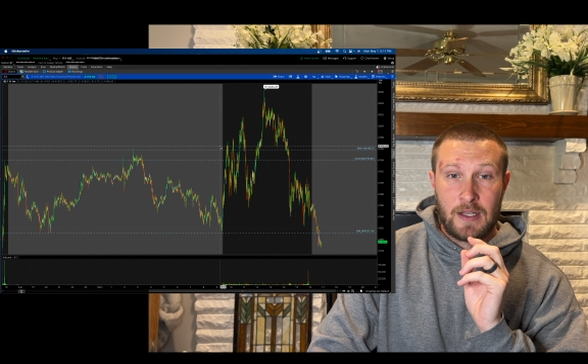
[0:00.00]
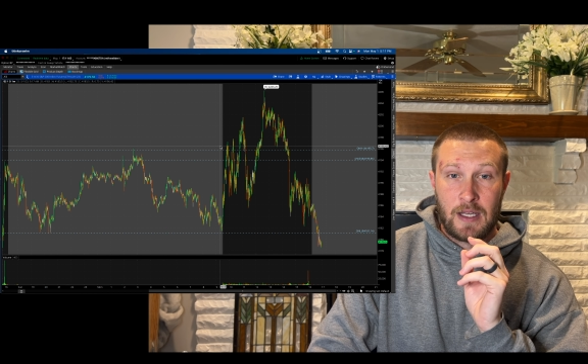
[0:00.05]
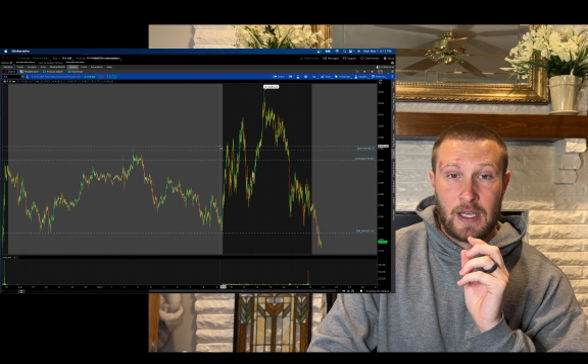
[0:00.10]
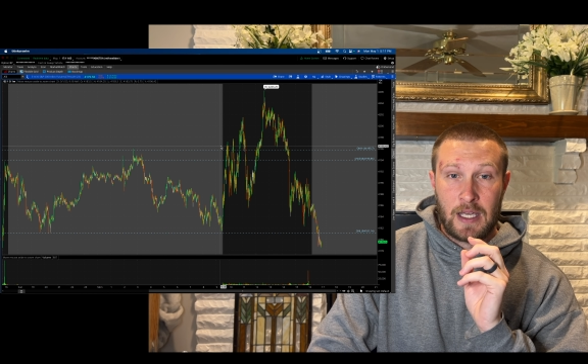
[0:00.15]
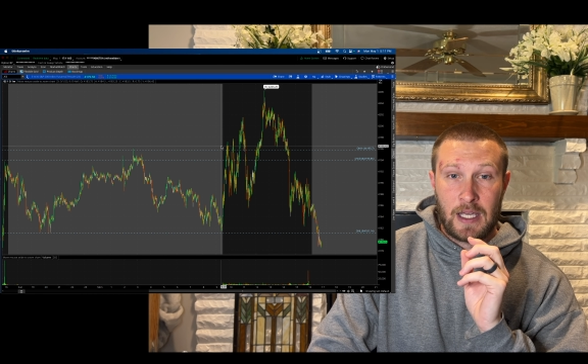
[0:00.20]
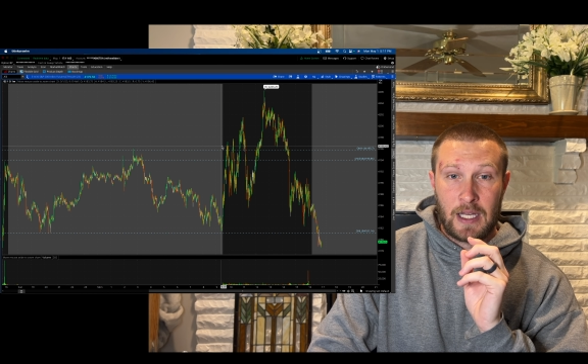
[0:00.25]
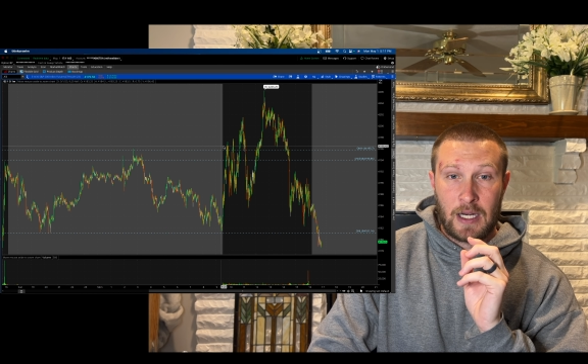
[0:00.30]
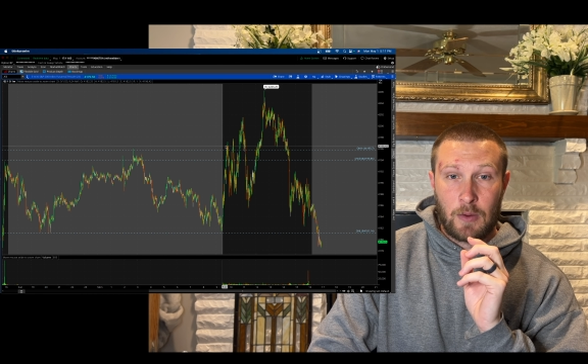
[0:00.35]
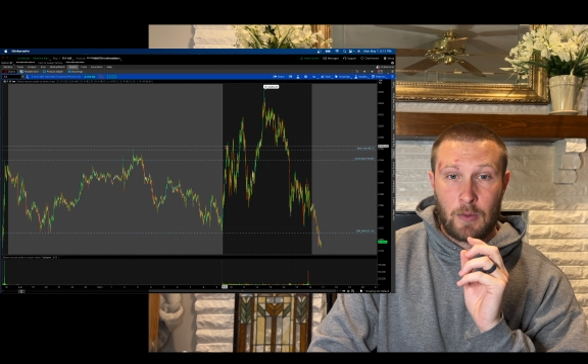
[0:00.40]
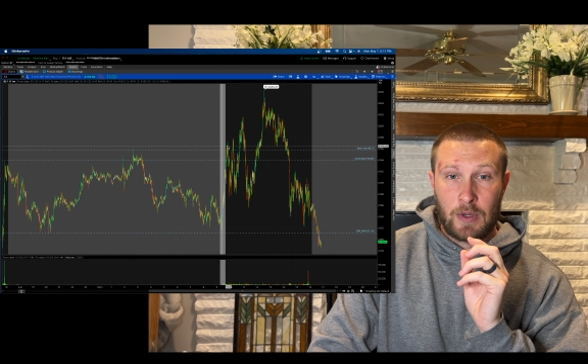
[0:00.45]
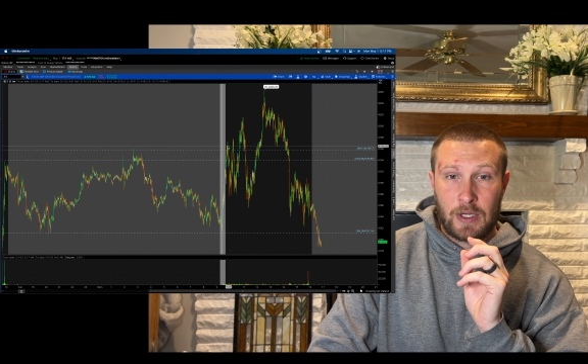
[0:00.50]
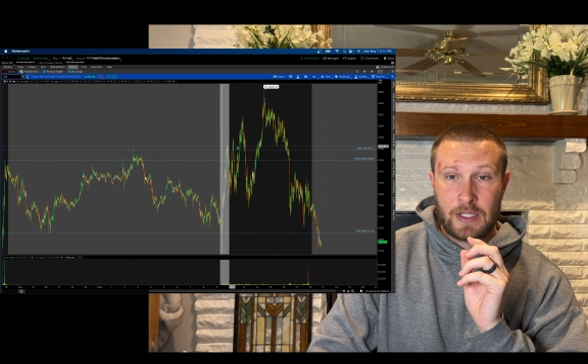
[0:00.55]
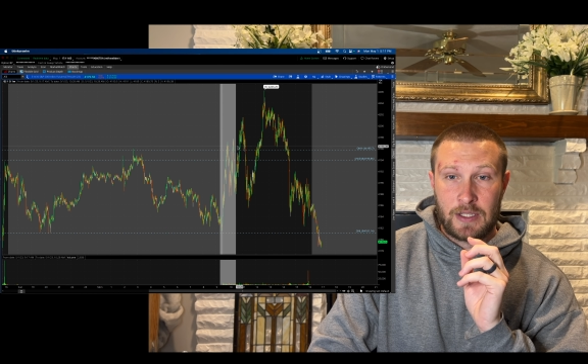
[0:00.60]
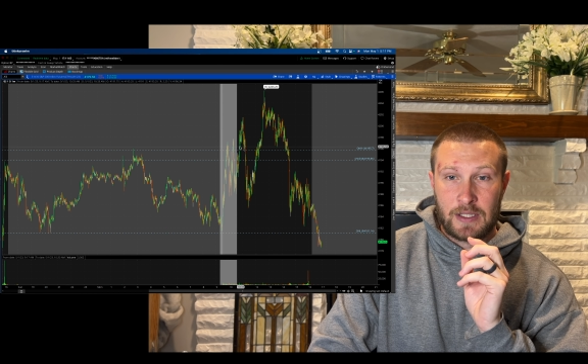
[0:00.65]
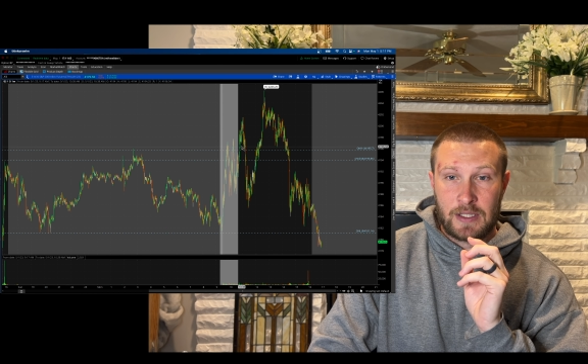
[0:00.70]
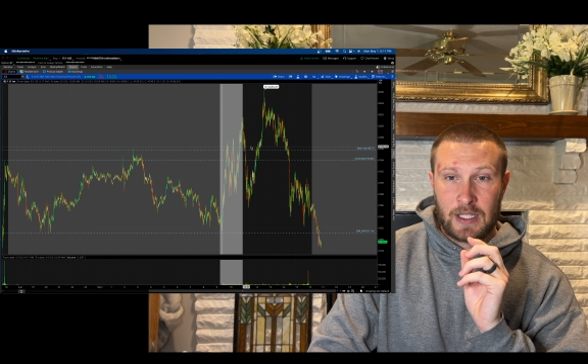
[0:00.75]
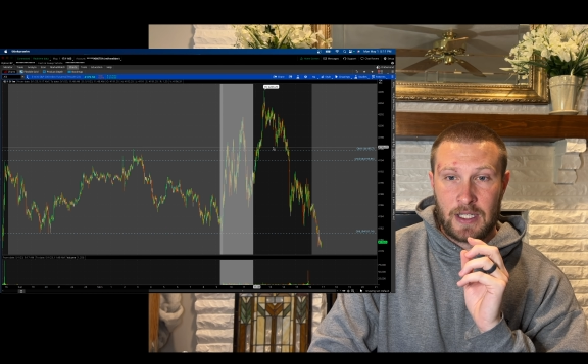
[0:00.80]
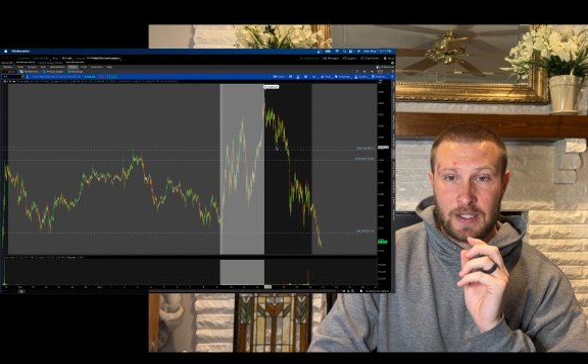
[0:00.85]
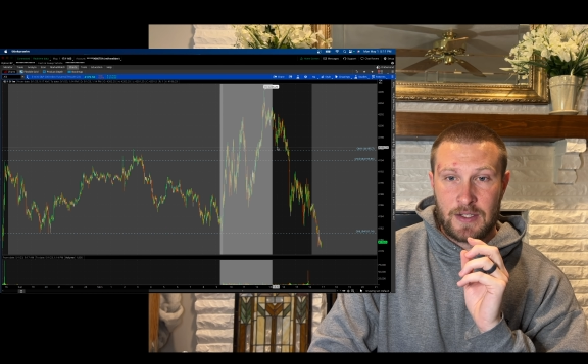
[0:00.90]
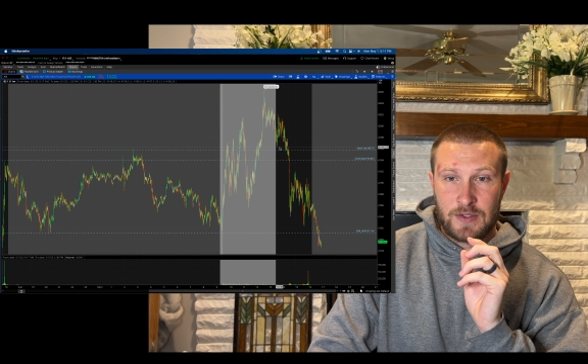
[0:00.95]
And I wanted to
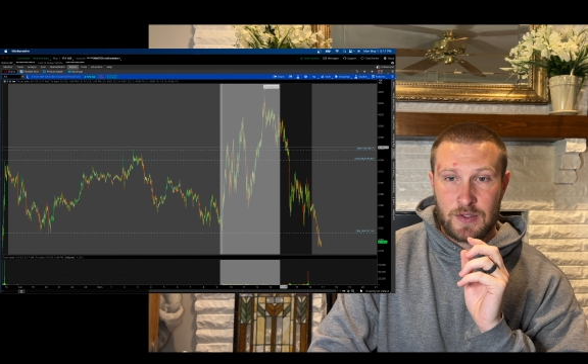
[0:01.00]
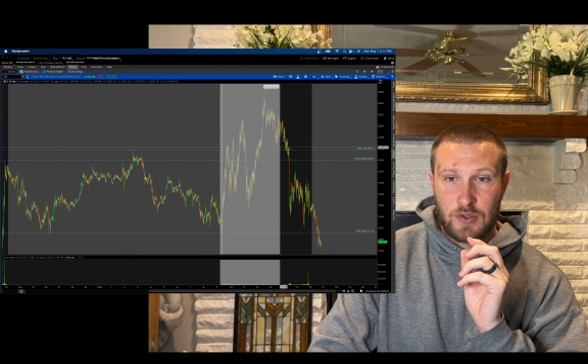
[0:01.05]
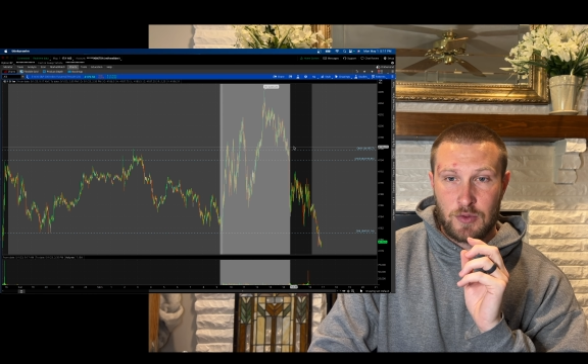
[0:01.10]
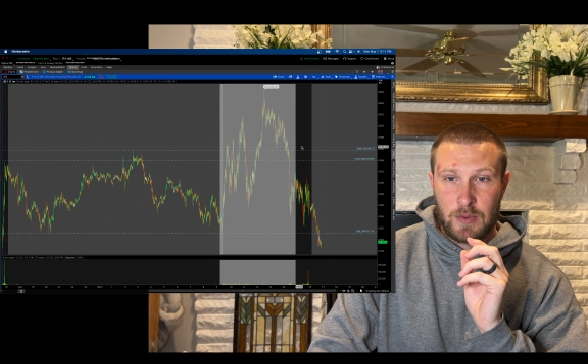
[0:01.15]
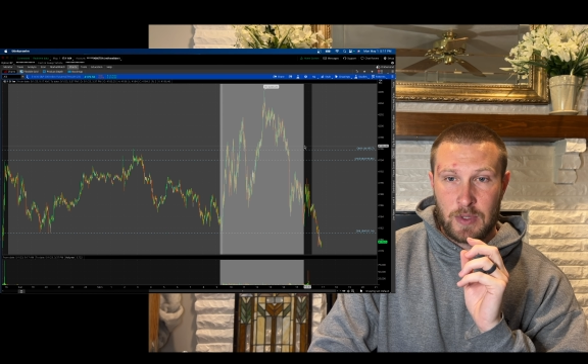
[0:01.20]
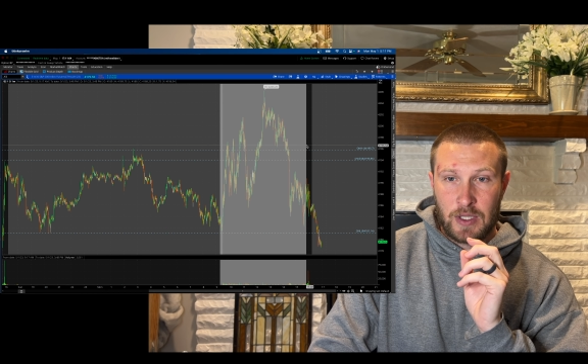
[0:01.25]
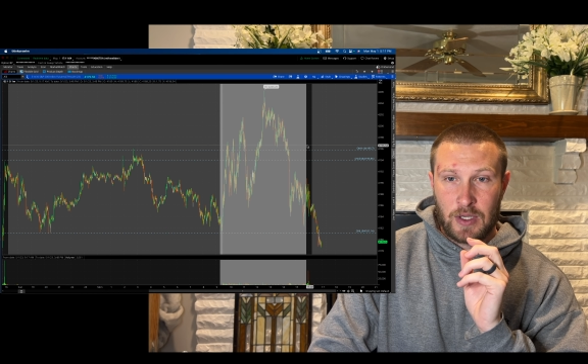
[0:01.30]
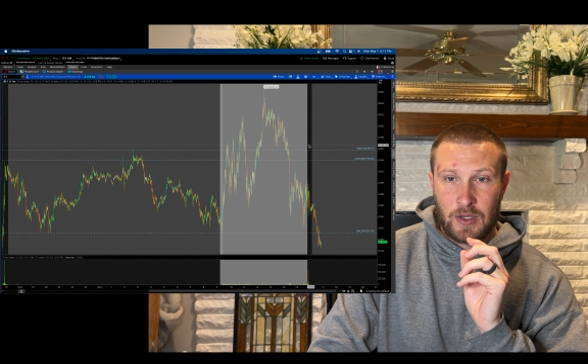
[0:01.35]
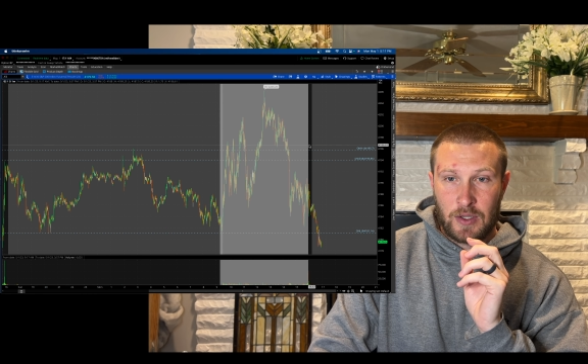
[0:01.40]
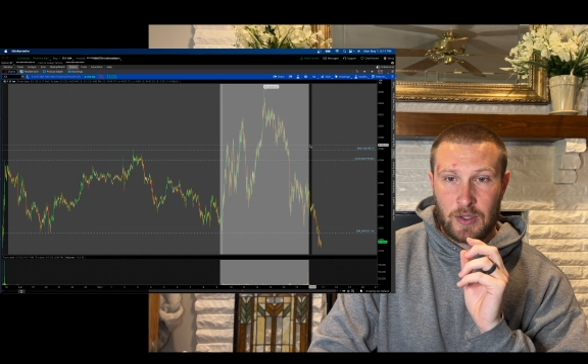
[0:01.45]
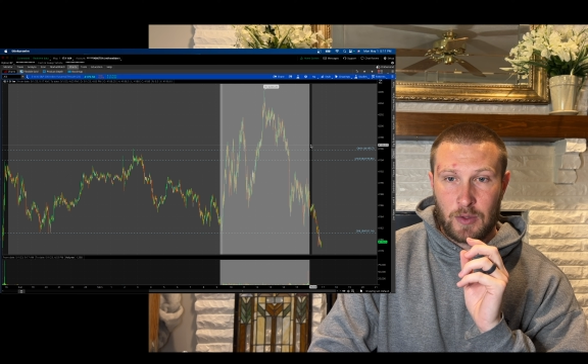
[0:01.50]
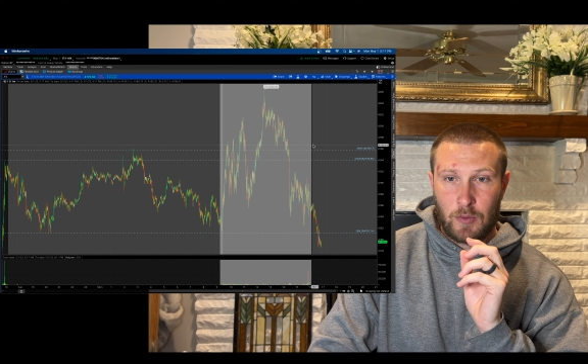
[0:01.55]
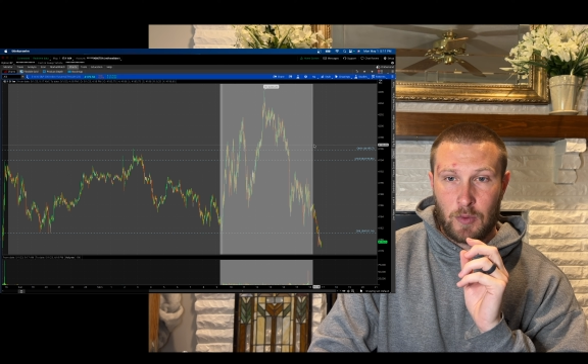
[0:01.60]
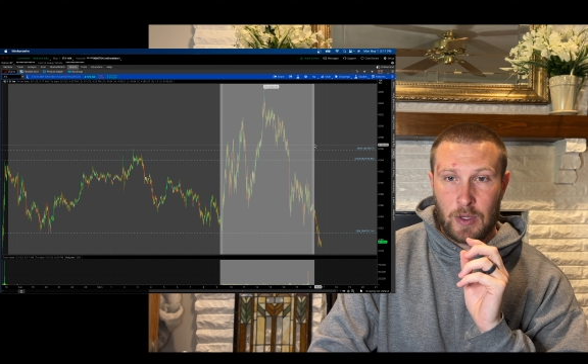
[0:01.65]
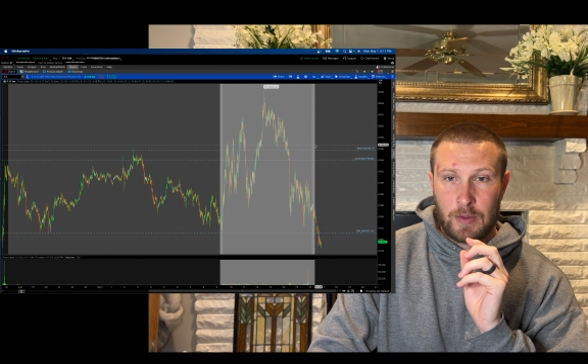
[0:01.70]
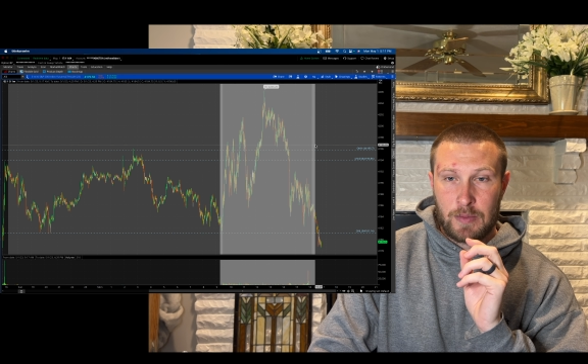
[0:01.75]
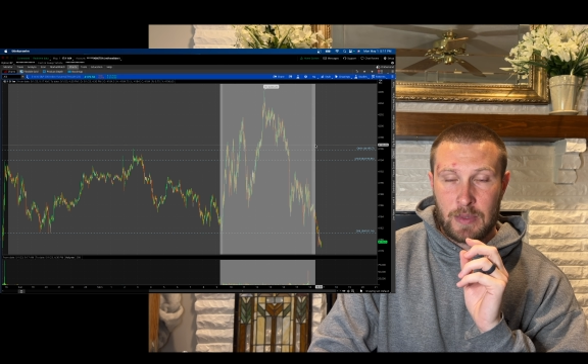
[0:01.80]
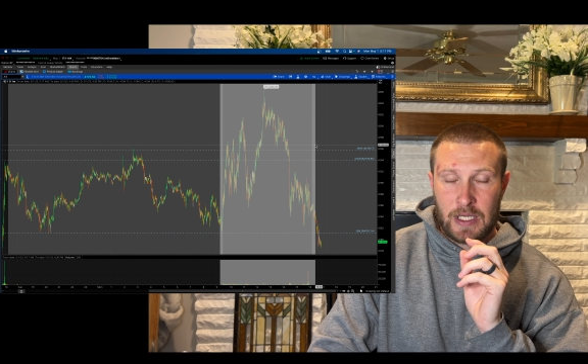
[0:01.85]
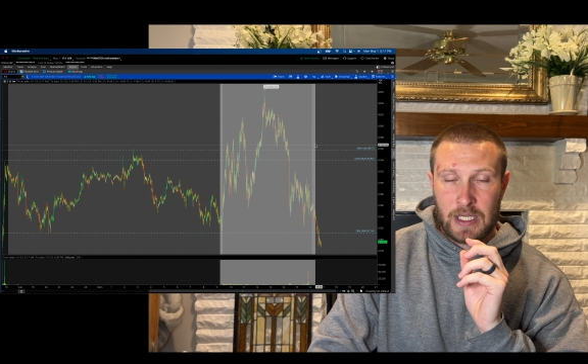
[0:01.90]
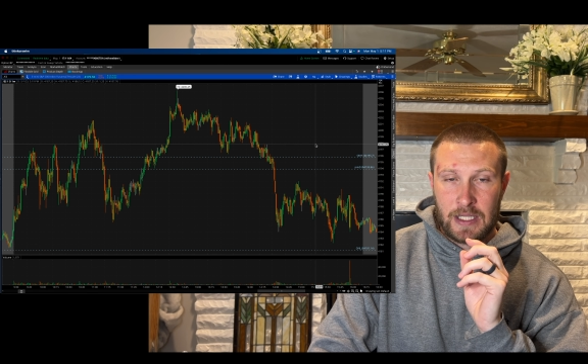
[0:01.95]
kind of zoom in on the
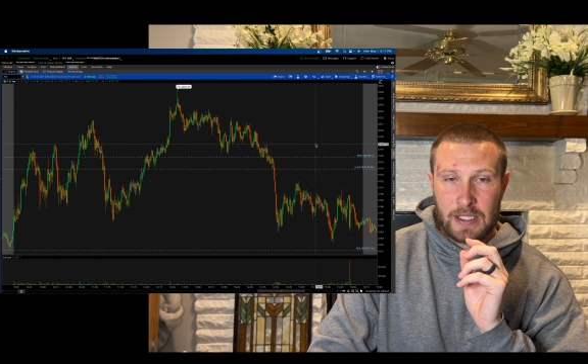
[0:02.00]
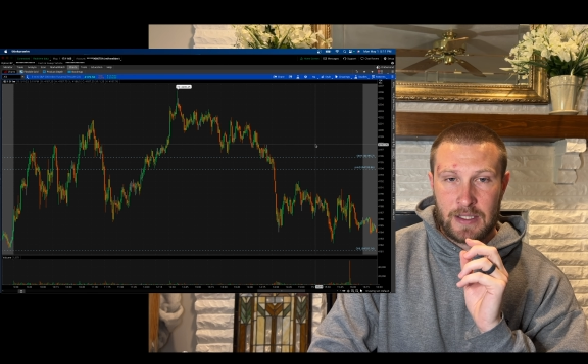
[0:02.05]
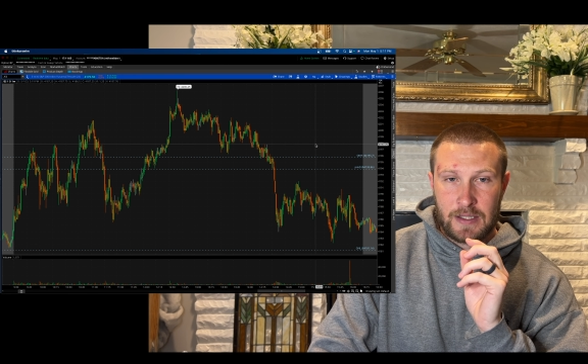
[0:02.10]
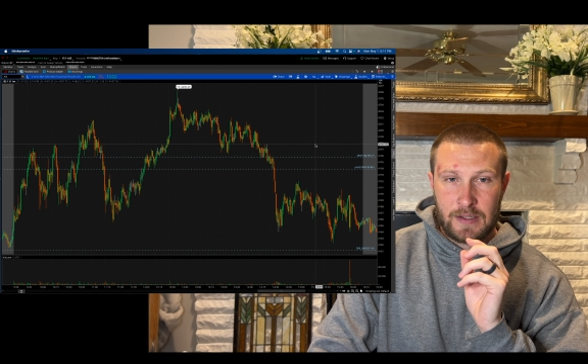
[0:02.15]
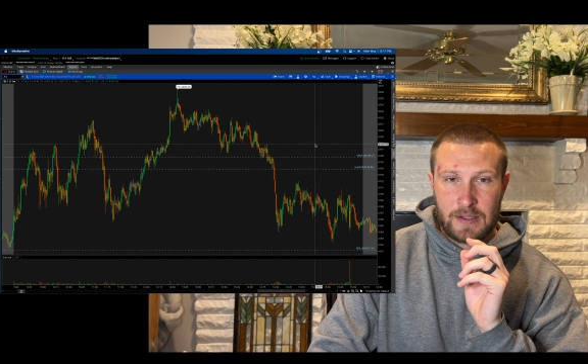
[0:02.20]
1 minute